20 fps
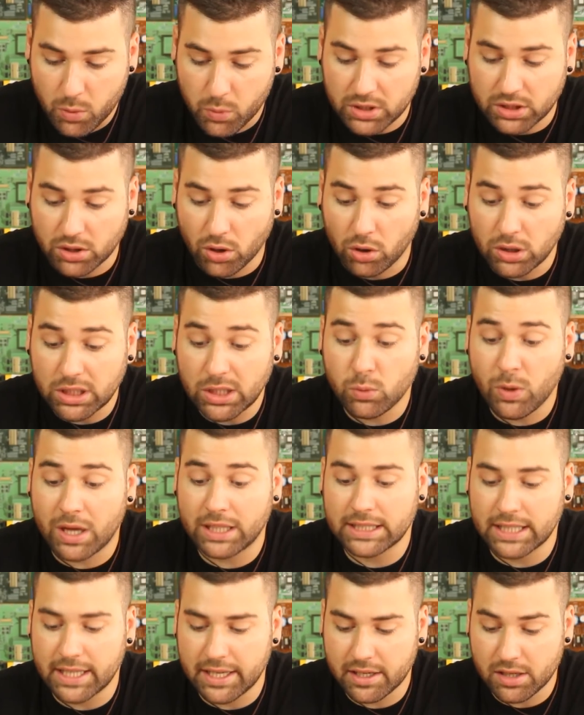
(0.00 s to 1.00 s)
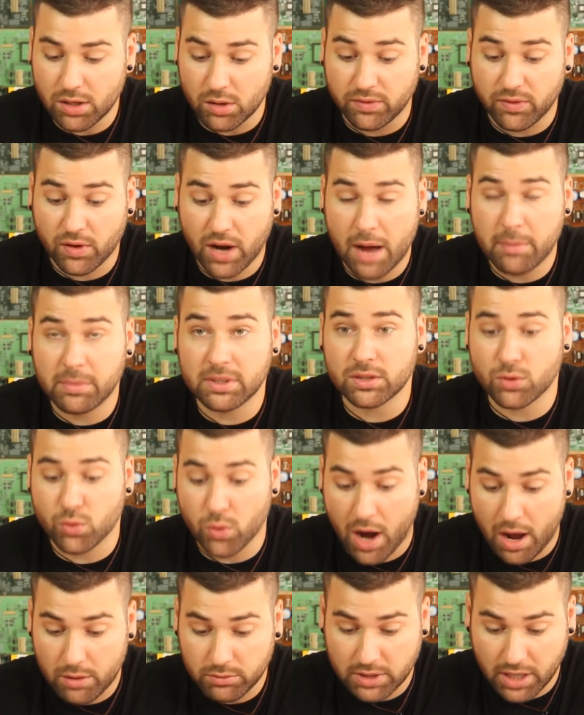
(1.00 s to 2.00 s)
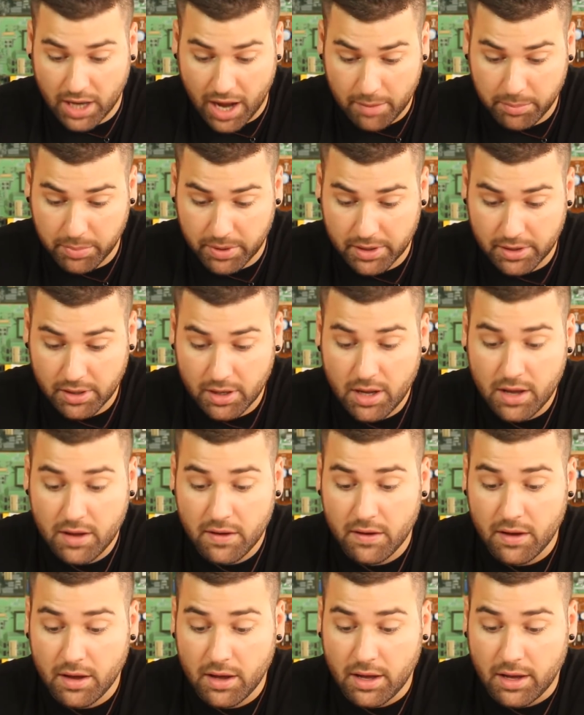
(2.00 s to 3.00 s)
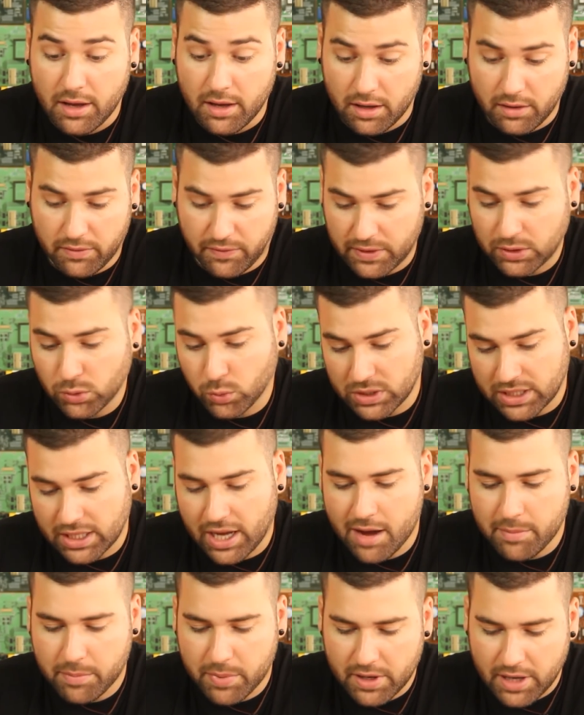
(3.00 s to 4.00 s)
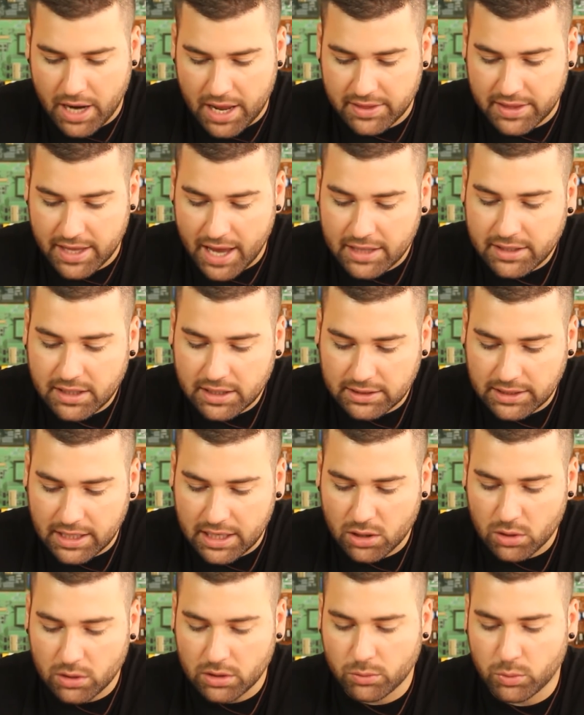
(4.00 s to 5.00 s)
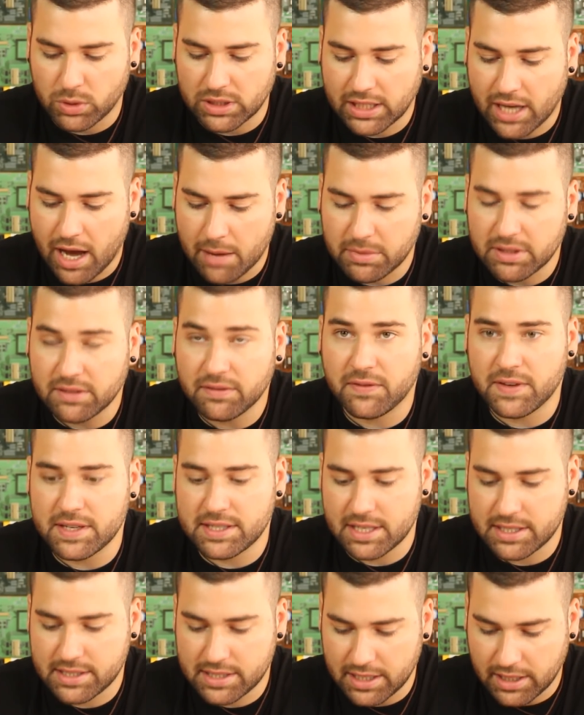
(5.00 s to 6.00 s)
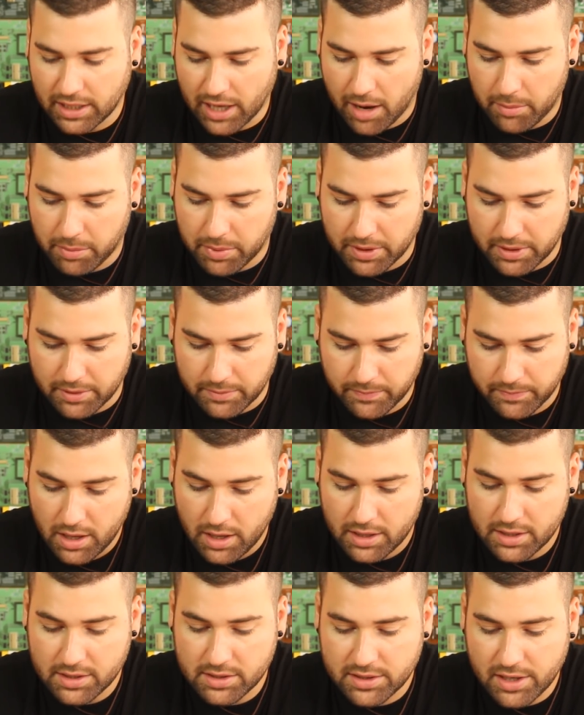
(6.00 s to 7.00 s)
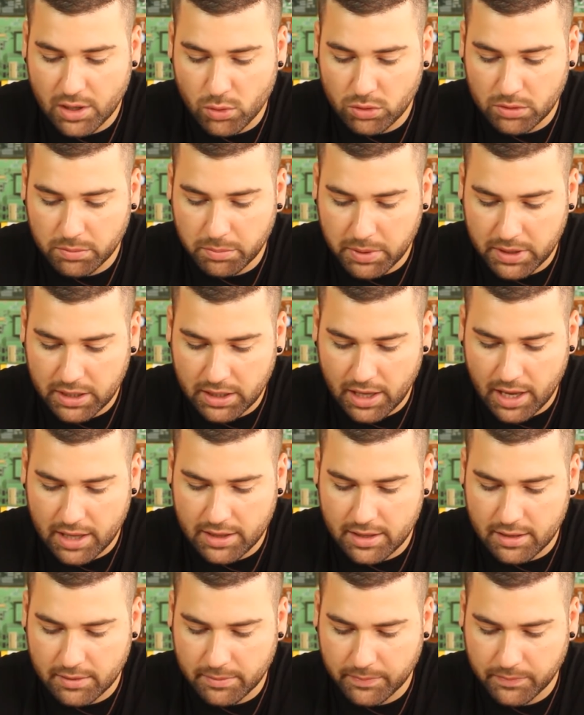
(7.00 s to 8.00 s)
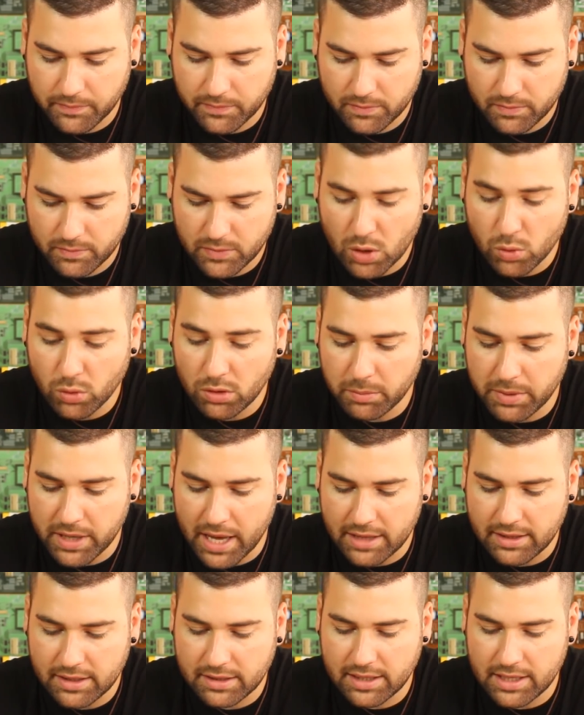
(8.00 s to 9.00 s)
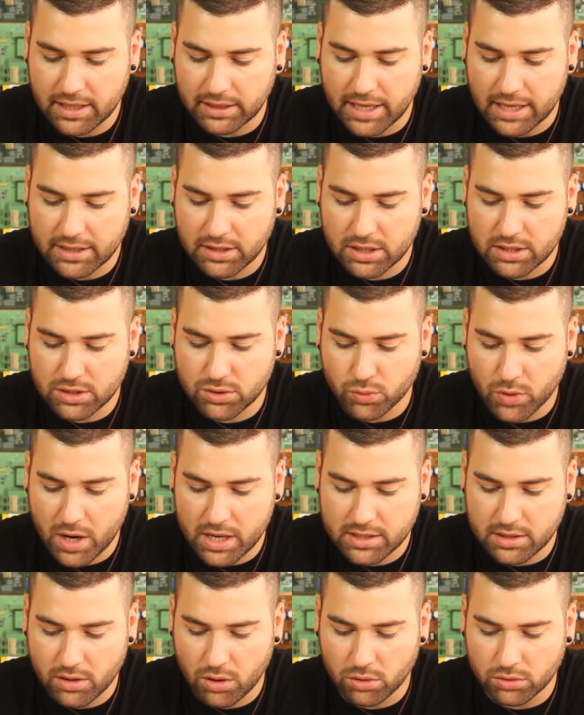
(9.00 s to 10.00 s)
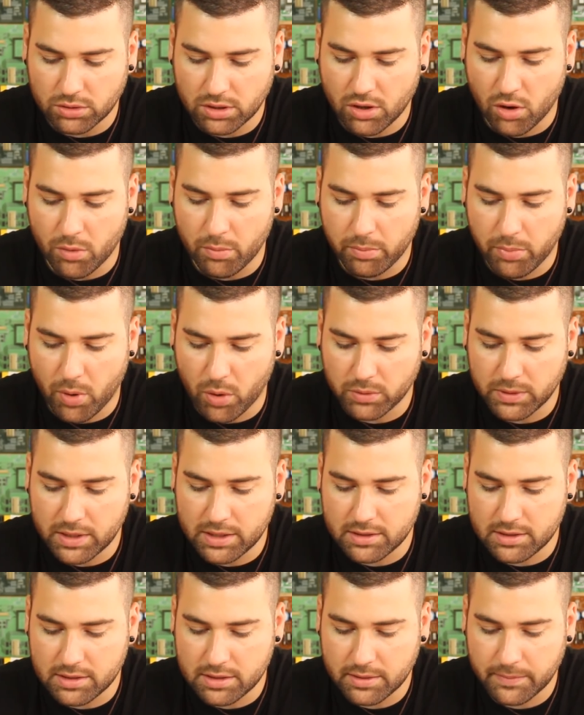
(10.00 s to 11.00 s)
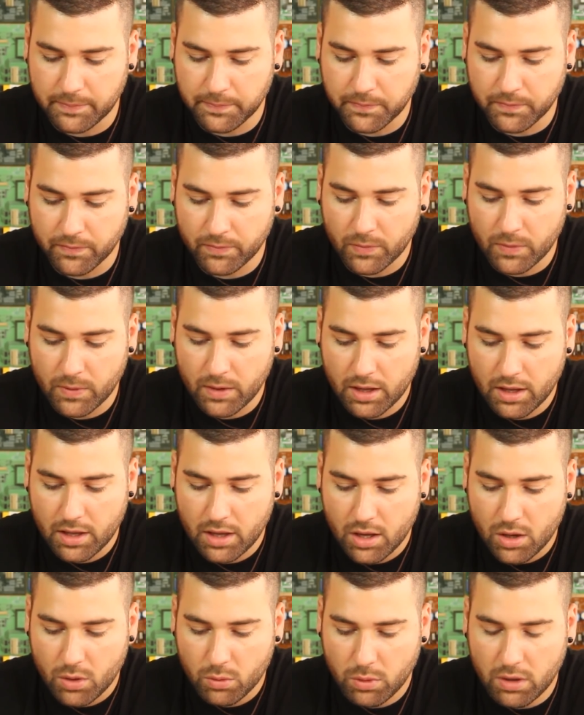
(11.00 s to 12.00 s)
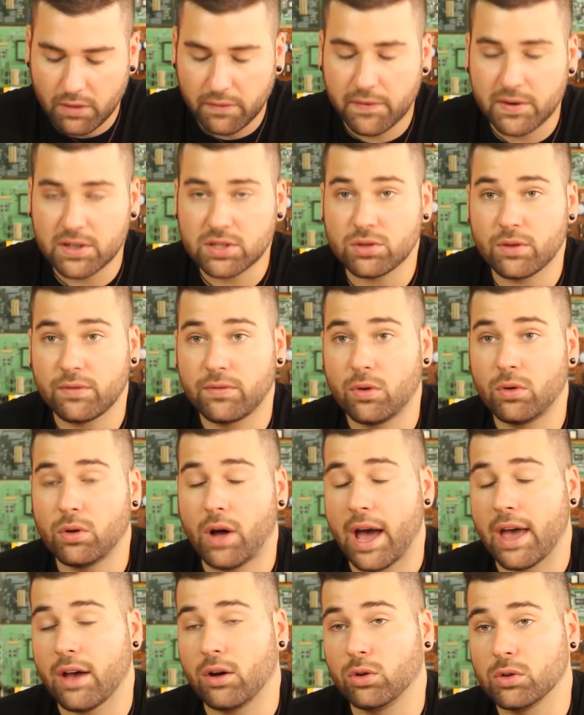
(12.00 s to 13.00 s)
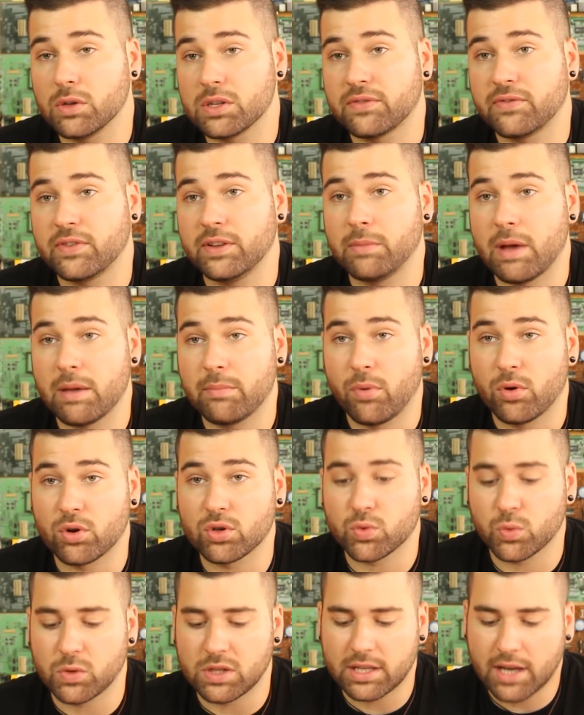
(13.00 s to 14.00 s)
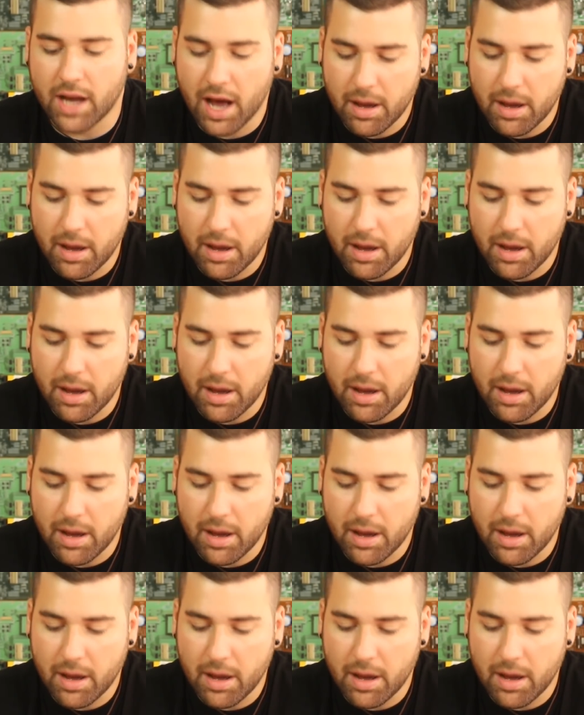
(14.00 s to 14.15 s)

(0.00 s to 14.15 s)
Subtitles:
with only 1 layer of common ground copper filled with copper and the other layer with common VCC copper? There will be any dielectric stress on components? Well, first of all, I always fill my boards with